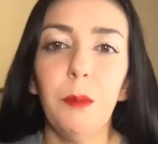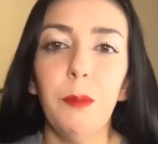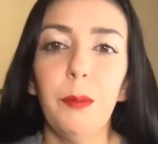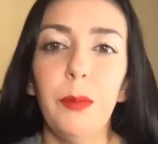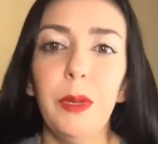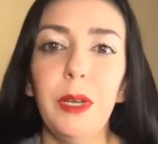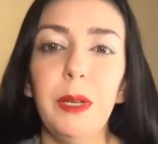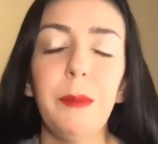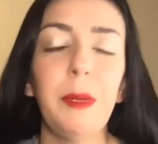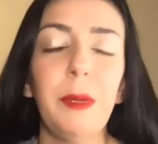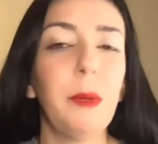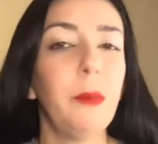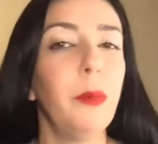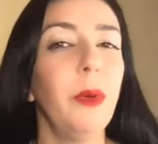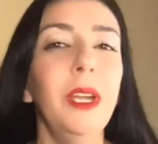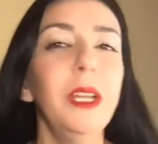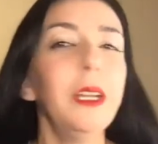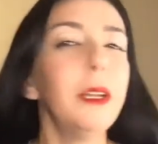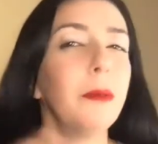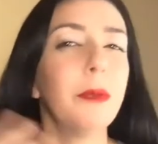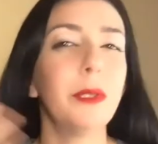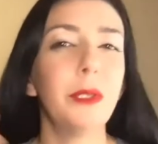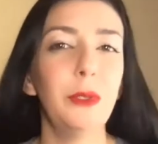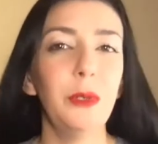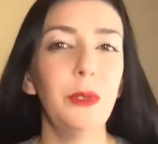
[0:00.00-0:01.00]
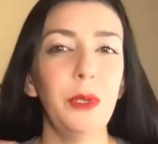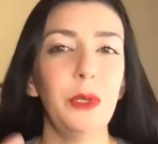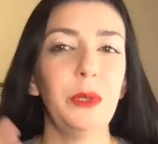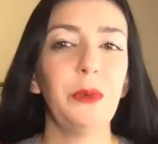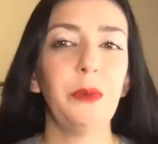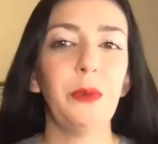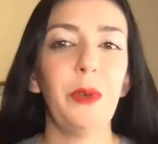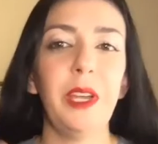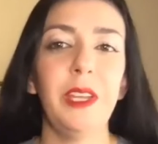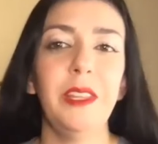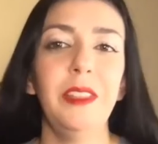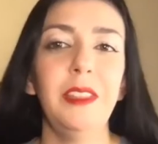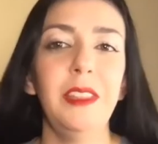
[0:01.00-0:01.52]
But in my brain, I was doing the
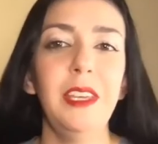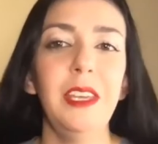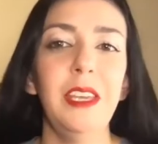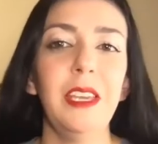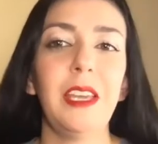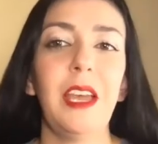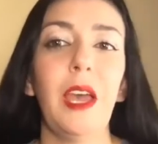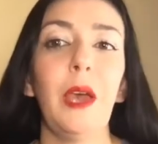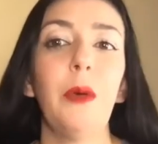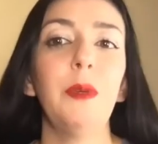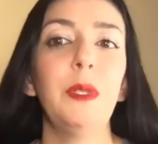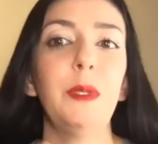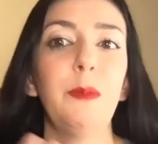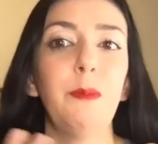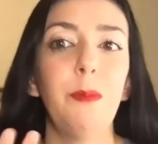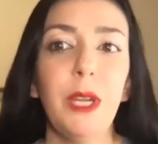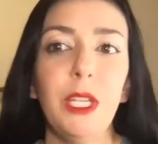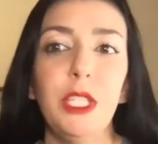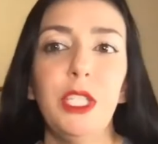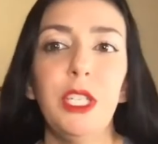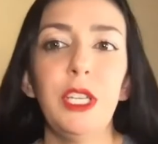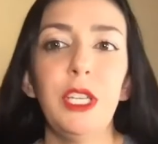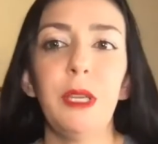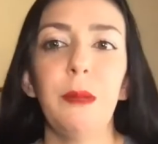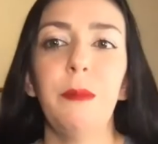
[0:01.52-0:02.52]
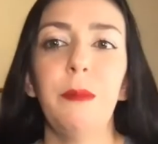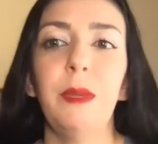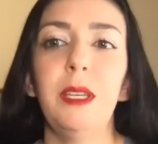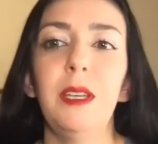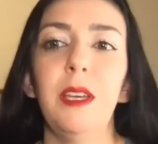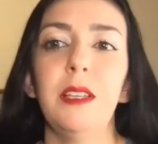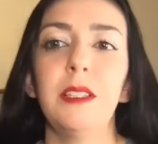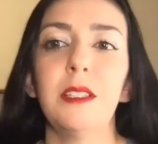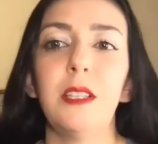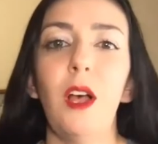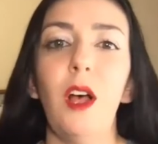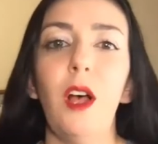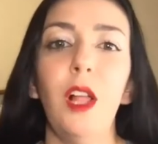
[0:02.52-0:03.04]
right thing. I was budgeting
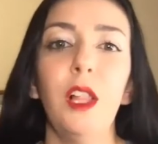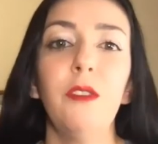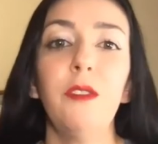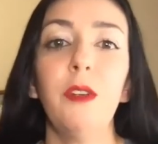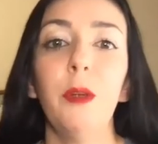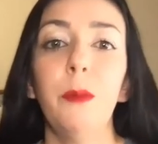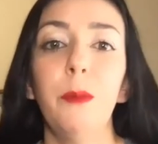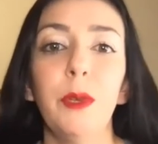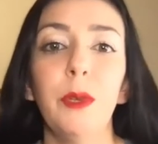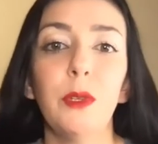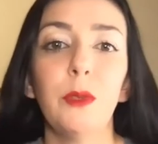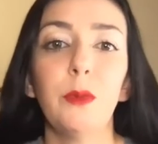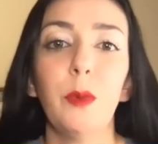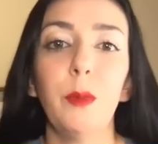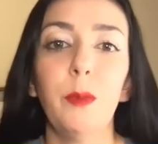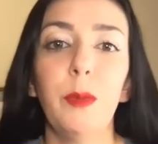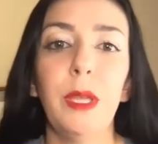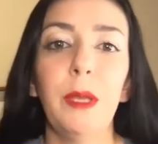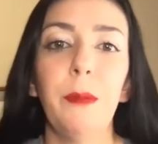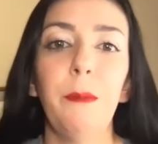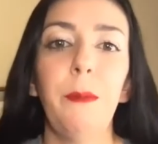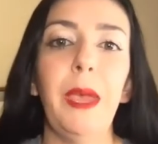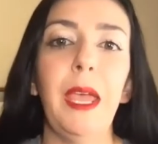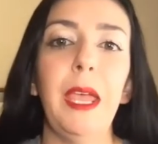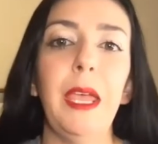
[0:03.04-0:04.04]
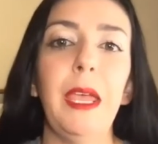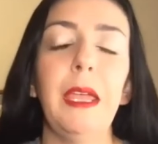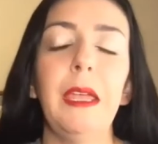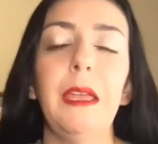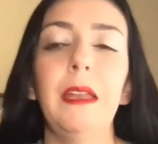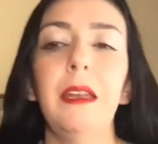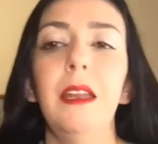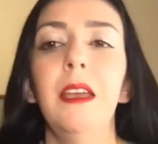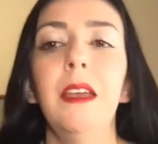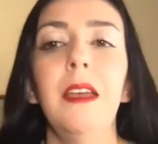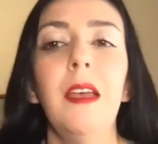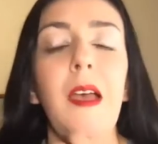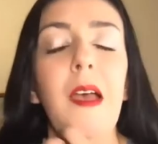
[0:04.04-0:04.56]
because all of our bills were being
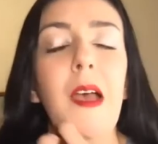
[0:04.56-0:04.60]
paid.